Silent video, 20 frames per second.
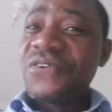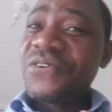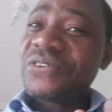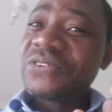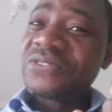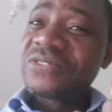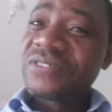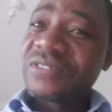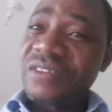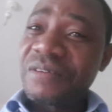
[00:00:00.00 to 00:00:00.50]

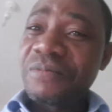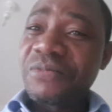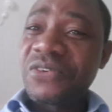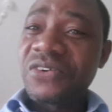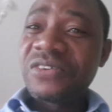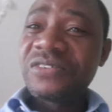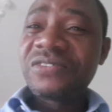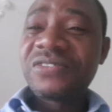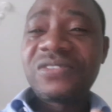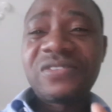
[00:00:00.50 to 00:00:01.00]

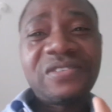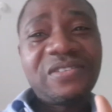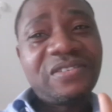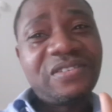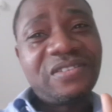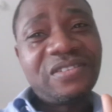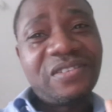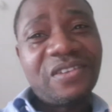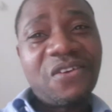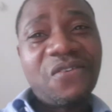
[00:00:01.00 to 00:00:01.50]
someone
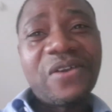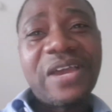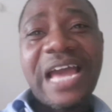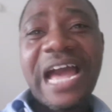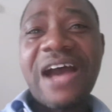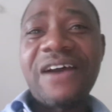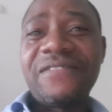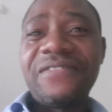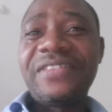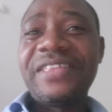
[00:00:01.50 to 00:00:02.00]
somewhere
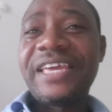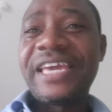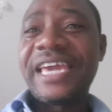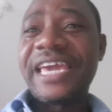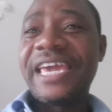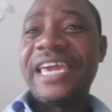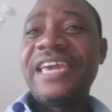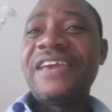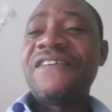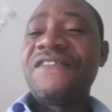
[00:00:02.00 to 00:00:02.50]
out there
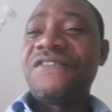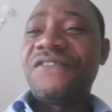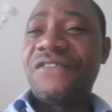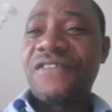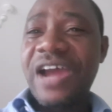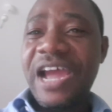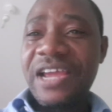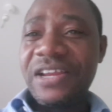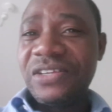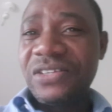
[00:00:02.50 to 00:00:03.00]

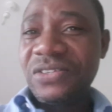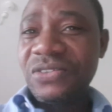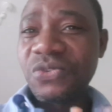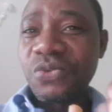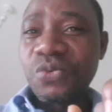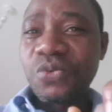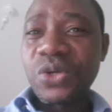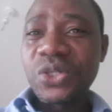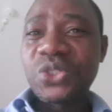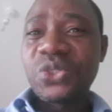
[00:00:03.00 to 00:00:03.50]
find
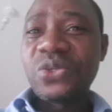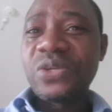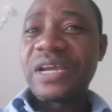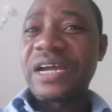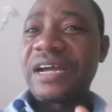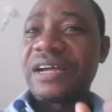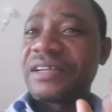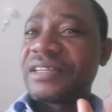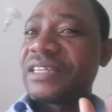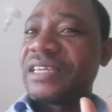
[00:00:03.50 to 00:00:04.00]
what you
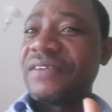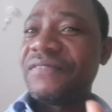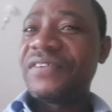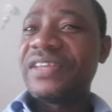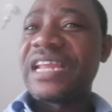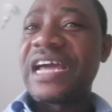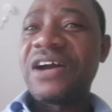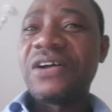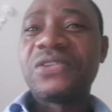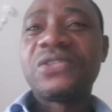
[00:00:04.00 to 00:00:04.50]
are giving
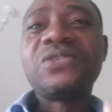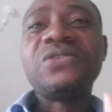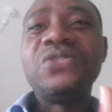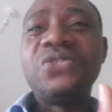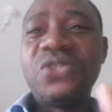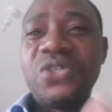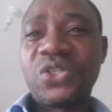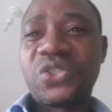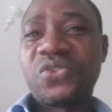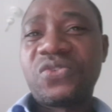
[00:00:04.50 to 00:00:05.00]
out
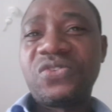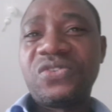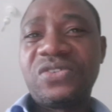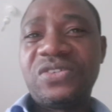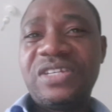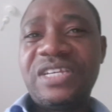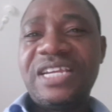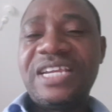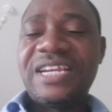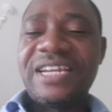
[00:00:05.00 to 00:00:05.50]
useful.
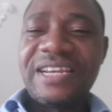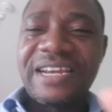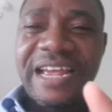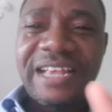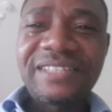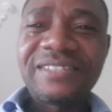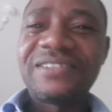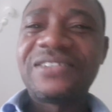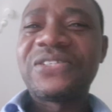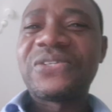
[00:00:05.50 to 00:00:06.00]

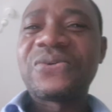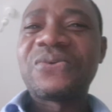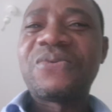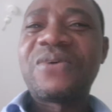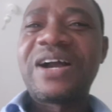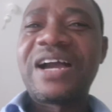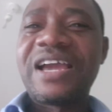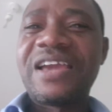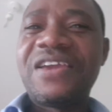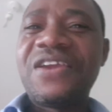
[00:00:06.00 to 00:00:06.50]
That's the reason
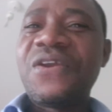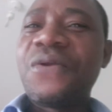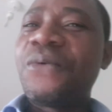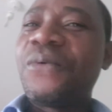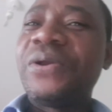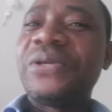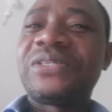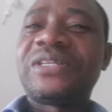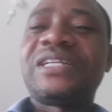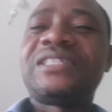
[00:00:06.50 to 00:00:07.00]
why
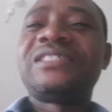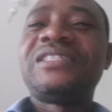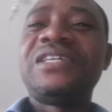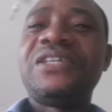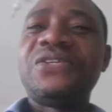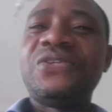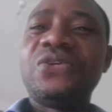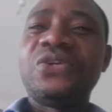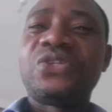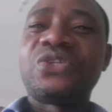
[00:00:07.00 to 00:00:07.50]
when you're starting a
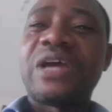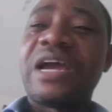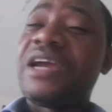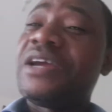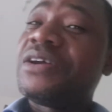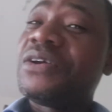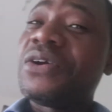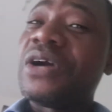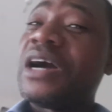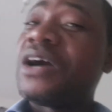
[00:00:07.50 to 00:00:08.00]
YouTube,
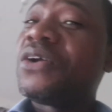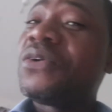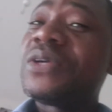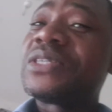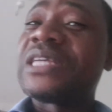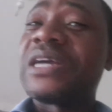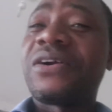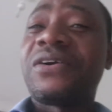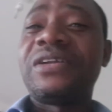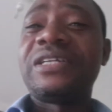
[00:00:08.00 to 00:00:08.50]
I always
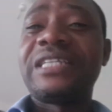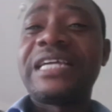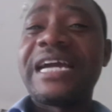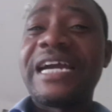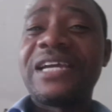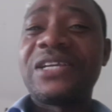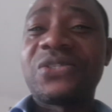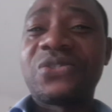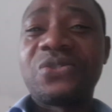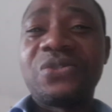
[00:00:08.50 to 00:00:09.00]
encourage
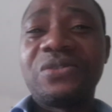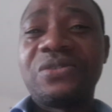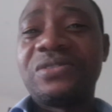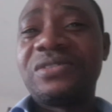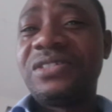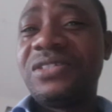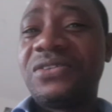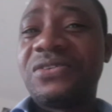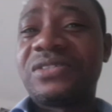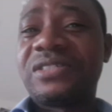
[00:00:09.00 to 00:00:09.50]
guys to
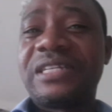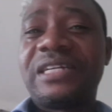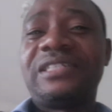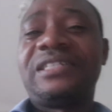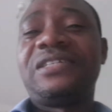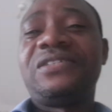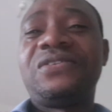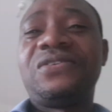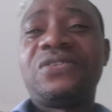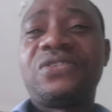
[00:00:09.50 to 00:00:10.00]
start a
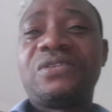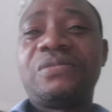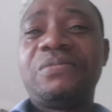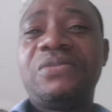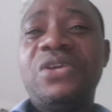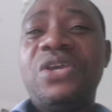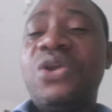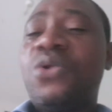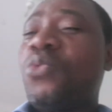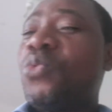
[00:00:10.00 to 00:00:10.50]
YouTube.
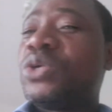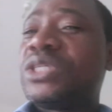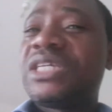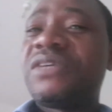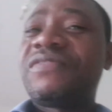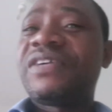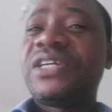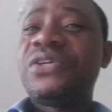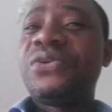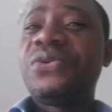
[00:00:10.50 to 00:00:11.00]

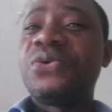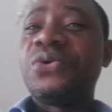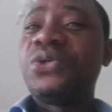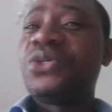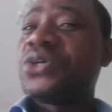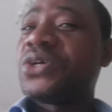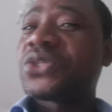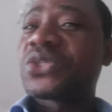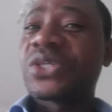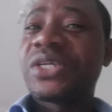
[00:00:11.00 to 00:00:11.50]
Whatever
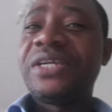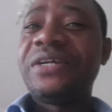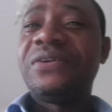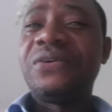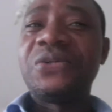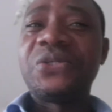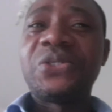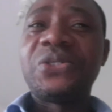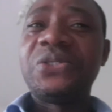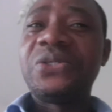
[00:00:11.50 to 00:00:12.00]
your
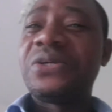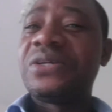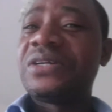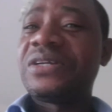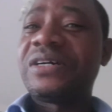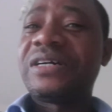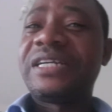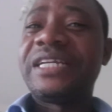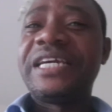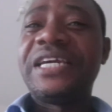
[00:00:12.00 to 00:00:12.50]
skills, your
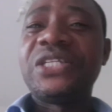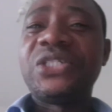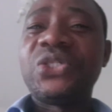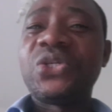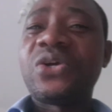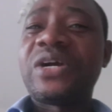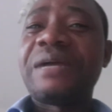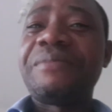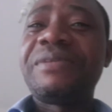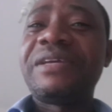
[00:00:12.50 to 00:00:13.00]
knowledge,
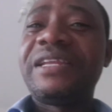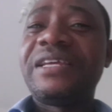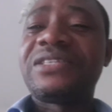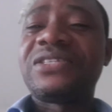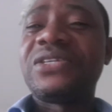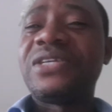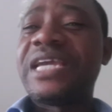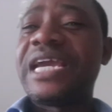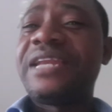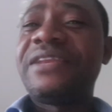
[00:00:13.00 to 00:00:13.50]
your
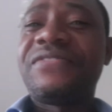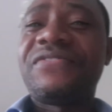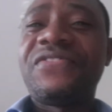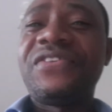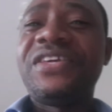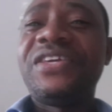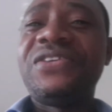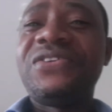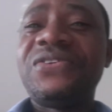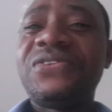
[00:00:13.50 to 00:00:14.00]
ability,
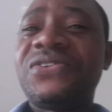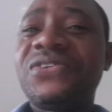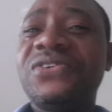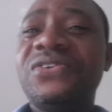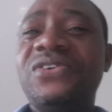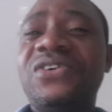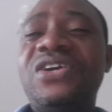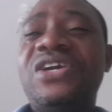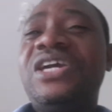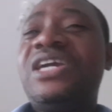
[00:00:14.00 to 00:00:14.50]
anything you do,